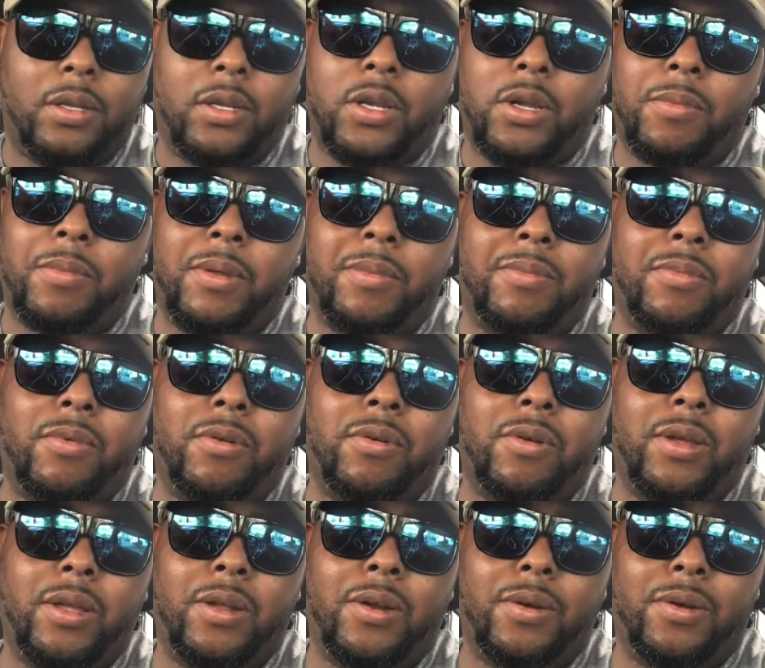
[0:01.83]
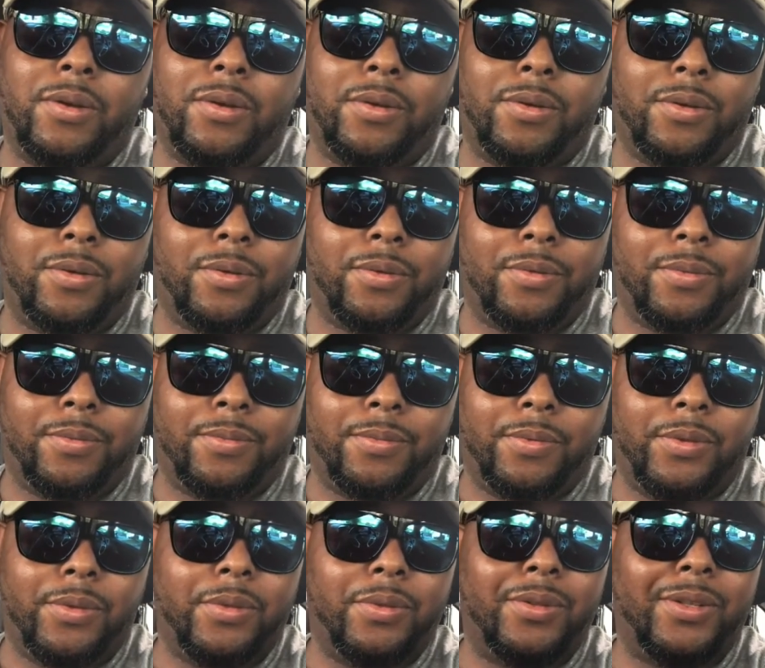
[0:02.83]
yo me muero,
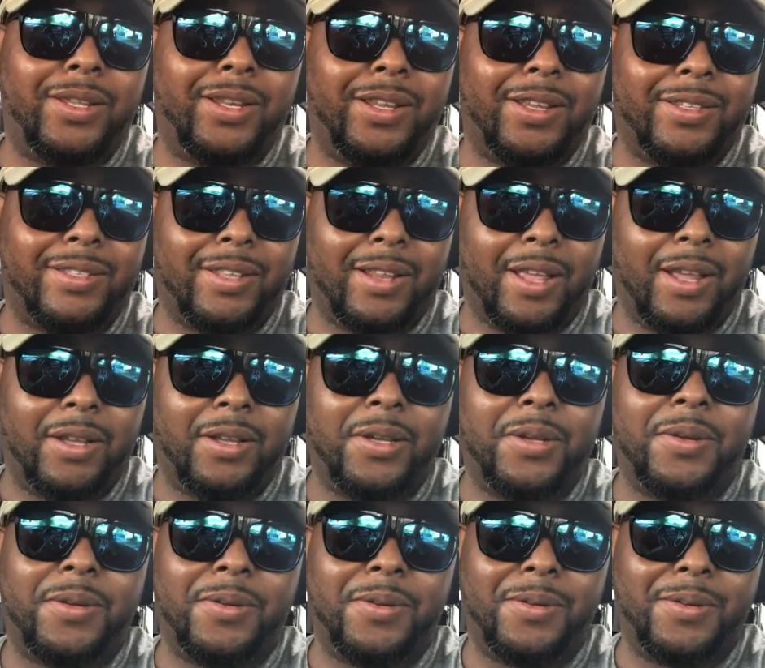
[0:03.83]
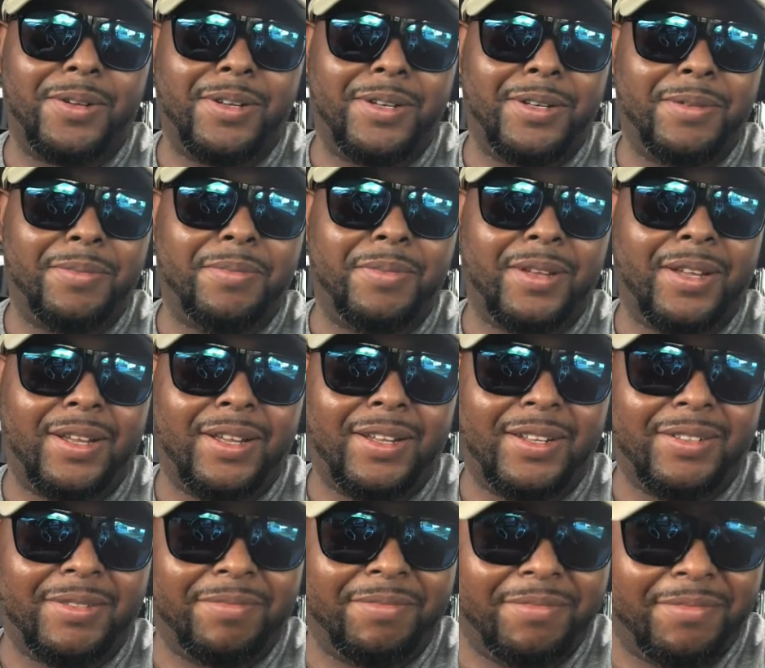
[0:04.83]
tú tienes la culpa.
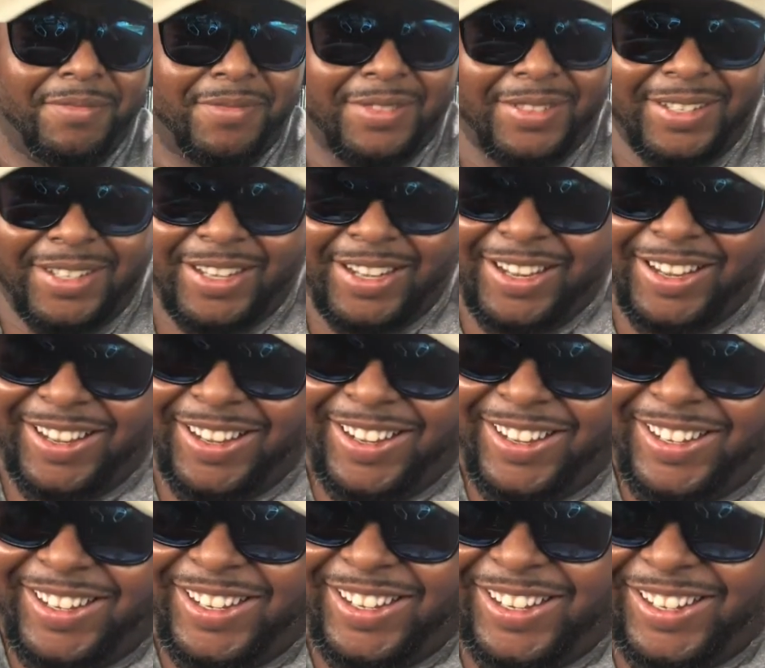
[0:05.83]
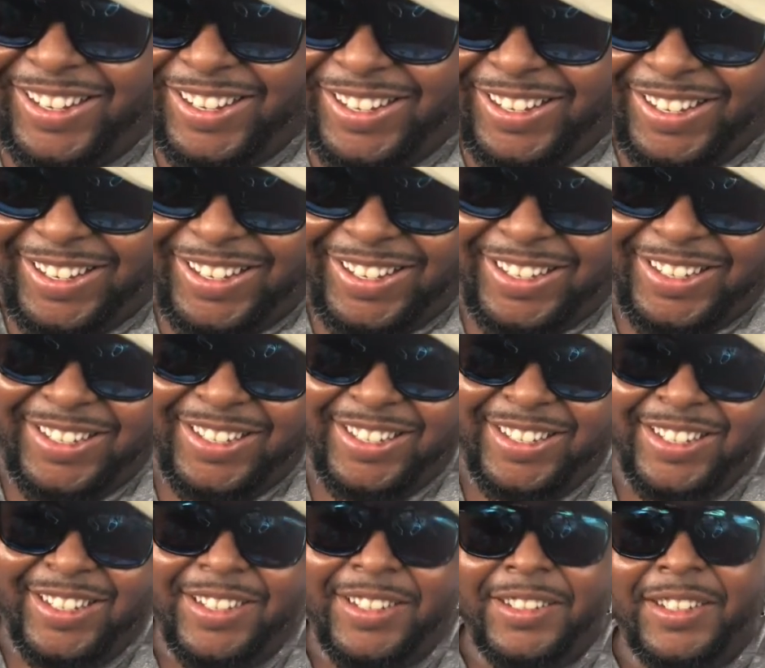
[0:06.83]
Desde hoy escógeme uno
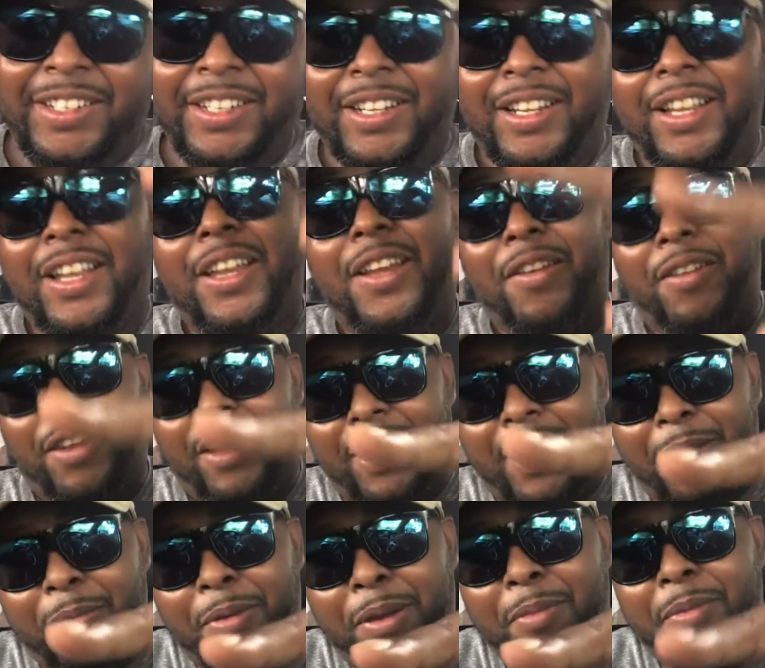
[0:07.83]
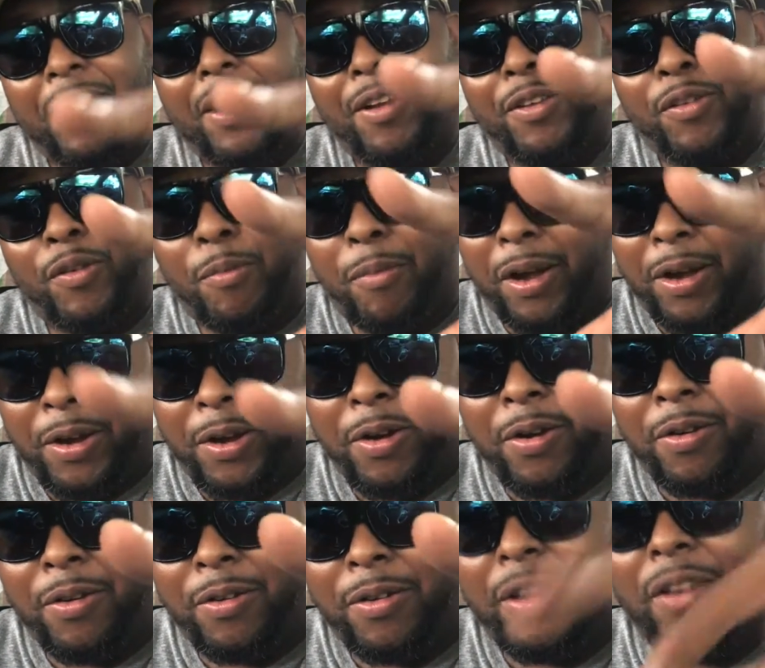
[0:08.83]
la. You hear that, baby? That was for my
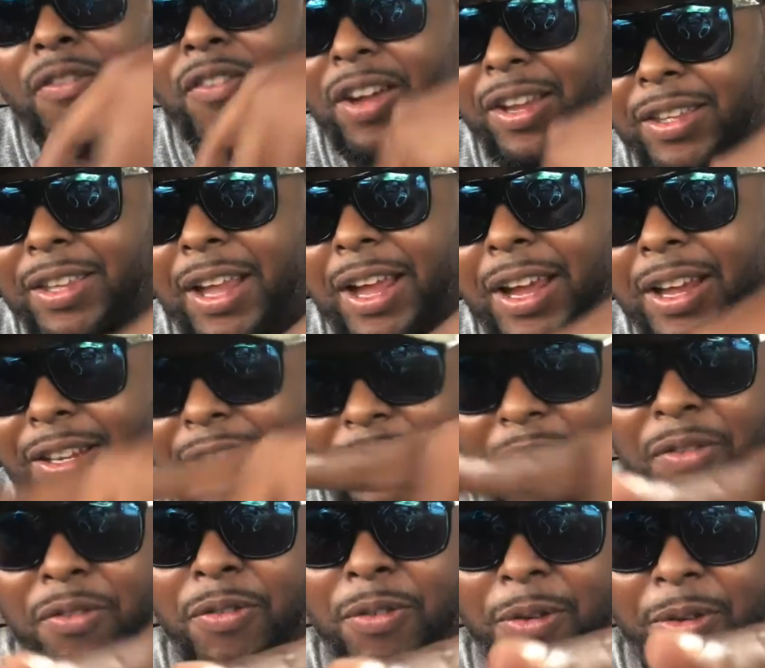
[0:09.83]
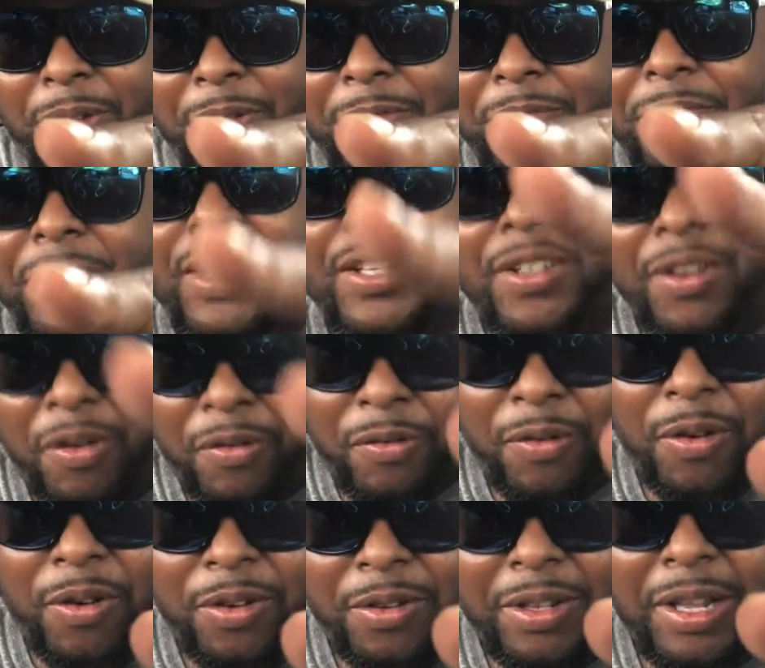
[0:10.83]
girl. If I die, it's your fault. It's your
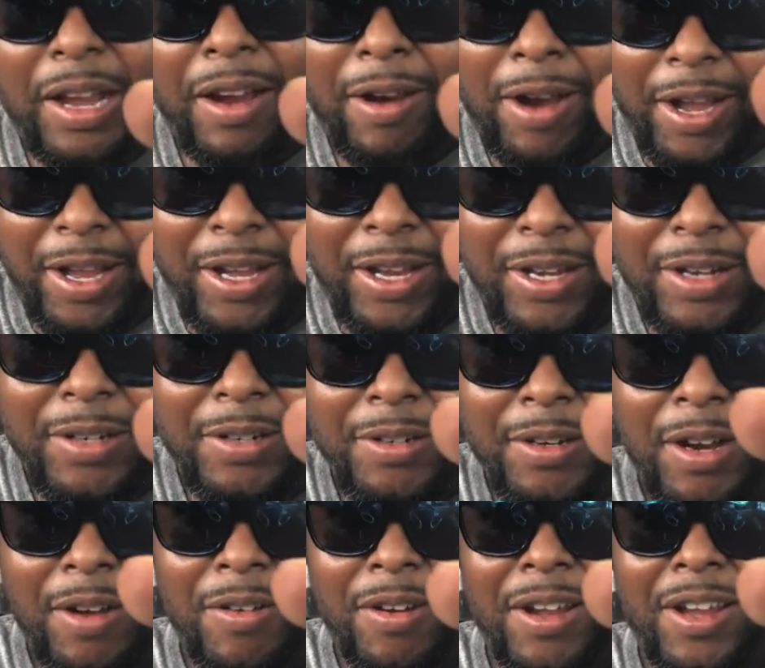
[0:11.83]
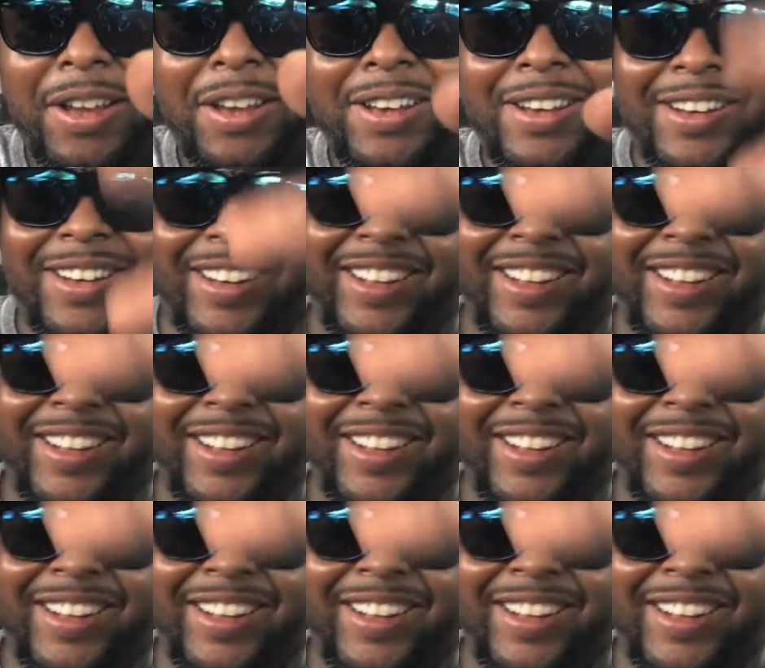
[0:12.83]
fault. Alright? Alright?